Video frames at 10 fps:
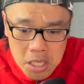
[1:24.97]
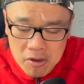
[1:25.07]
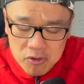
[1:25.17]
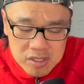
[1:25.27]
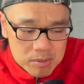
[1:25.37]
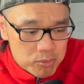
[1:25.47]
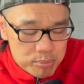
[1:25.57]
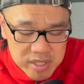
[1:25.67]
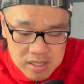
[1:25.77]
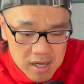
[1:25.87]
For some
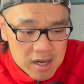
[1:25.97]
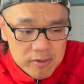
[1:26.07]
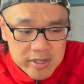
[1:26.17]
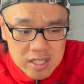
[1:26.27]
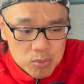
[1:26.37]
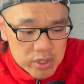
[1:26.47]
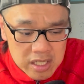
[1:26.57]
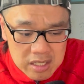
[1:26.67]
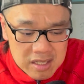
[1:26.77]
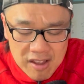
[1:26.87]
bizarre reason, we
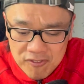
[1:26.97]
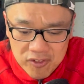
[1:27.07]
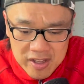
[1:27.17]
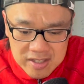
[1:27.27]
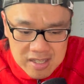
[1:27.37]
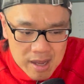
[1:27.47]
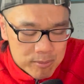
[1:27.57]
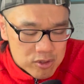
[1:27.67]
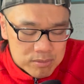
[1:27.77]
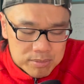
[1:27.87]
need Netflix,
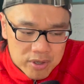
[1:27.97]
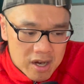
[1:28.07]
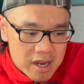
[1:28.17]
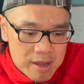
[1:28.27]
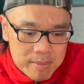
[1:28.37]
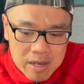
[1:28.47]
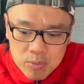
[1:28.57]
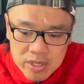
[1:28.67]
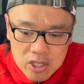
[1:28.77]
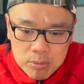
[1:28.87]
Amazon Prime, and
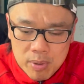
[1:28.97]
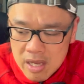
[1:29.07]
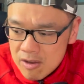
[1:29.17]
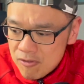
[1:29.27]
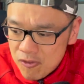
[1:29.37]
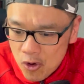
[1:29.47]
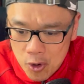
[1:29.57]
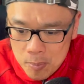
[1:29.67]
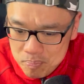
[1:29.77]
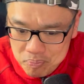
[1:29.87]
we need to pay
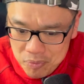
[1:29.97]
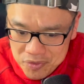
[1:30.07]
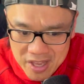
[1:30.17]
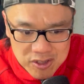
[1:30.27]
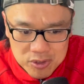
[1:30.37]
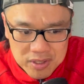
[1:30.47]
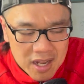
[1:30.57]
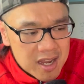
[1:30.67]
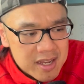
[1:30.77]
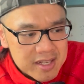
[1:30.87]
for things
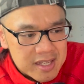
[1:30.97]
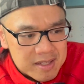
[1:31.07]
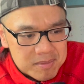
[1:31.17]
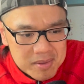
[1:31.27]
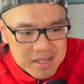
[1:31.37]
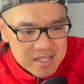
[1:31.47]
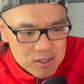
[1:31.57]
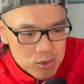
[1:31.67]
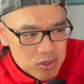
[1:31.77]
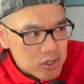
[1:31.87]
online. And it just
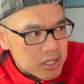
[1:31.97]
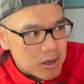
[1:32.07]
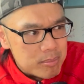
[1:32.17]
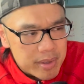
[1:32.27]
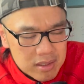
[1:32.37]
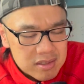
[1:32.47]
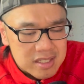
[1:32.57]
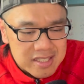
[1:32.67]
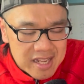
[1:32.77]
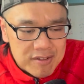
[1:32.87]
goes on. Our bills
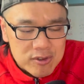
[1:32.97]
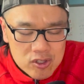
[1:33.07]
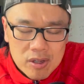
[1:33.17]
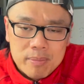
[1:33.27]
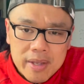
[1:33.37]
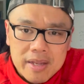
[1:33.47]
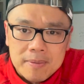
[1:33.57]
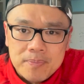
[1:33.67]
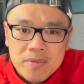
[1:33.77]
never stop paying.